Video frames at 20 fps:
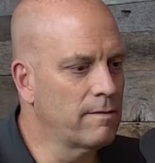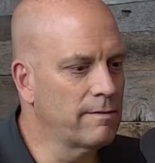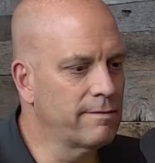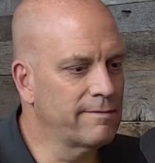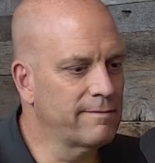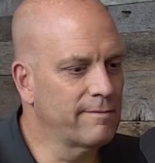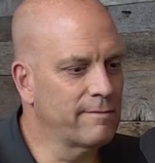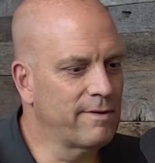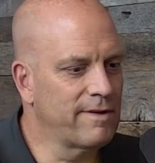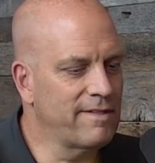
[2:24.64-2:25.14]

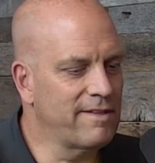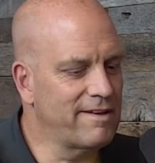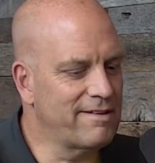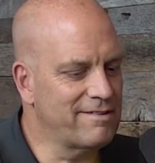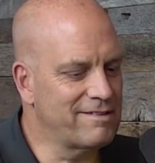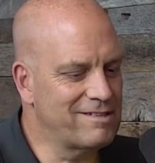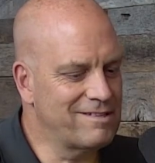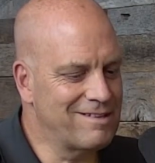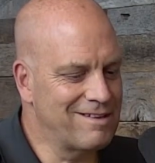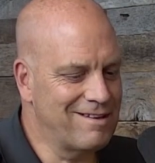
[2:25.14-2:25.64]
Well,
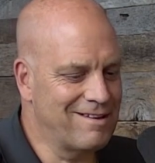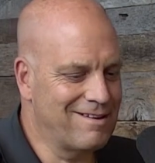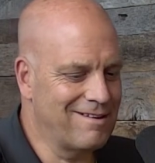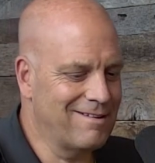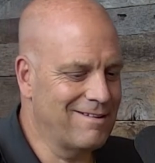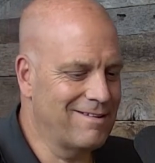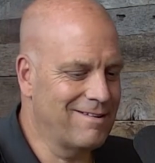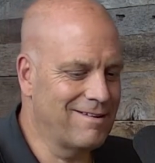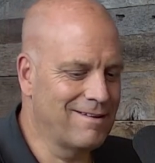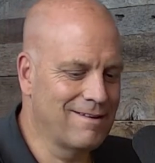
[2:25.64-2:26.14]
it's
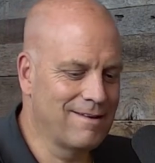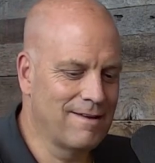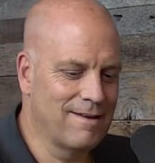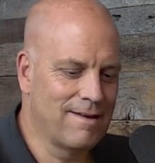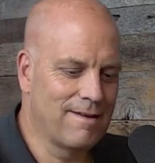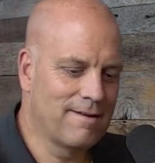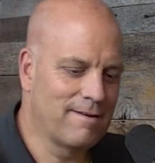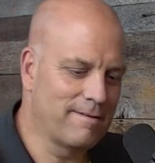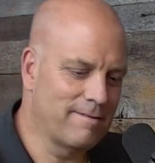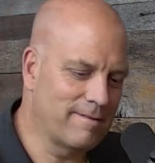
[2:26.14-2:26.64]

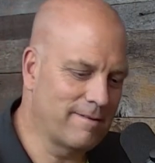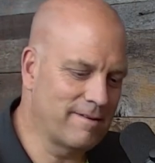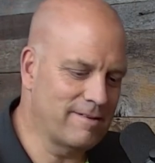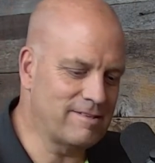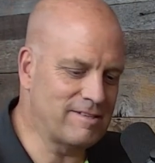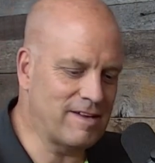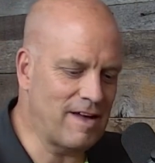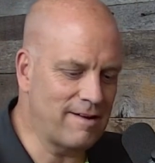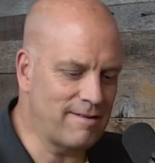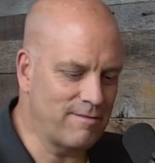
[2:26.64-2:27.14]

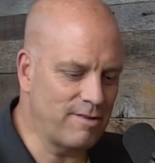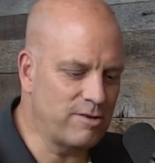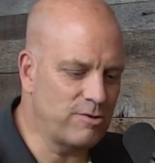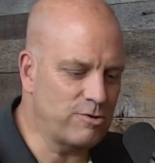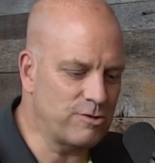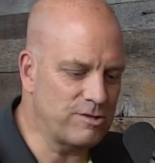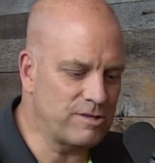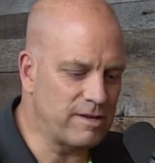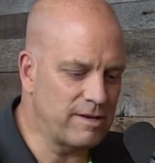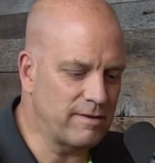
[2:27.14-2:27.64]
kind of
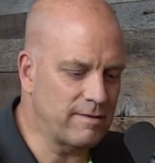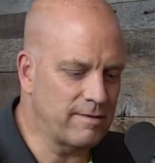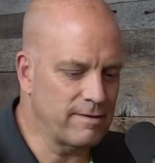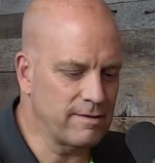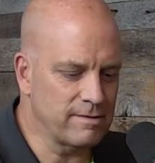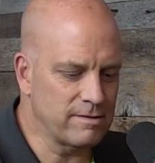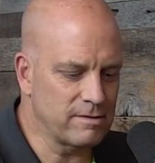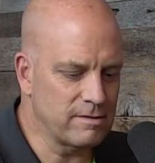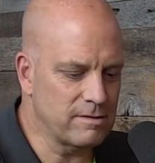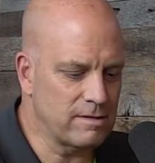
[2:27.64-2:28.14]
interesting
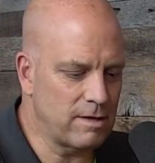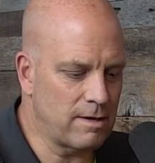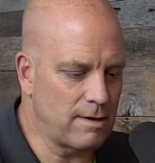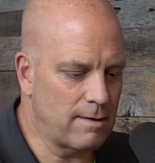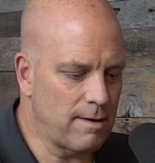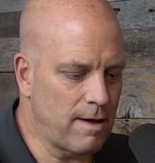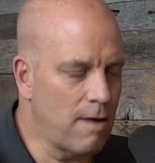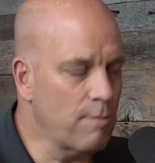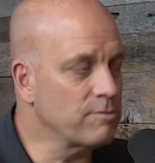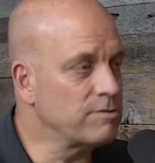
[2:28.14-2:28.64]
because
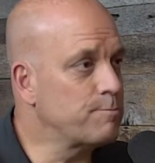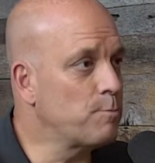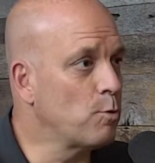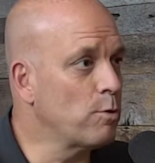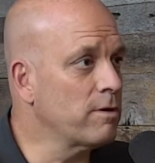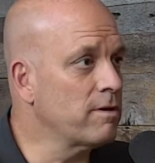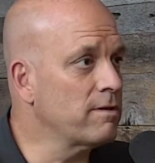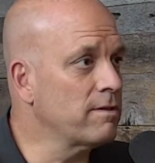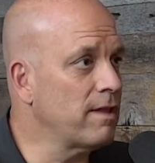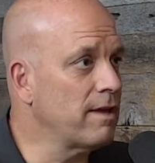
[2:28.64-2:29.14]
I was
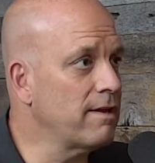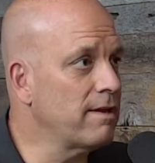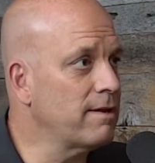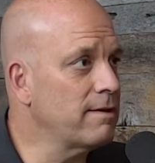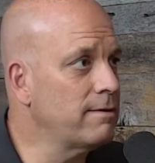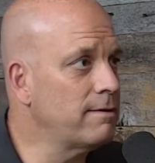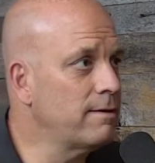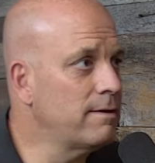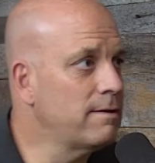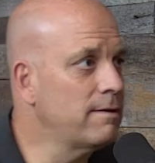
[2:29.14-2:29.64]
born in
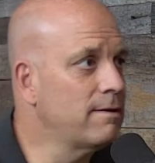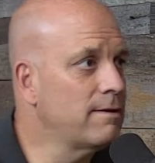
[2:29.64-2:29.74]
Lincoln.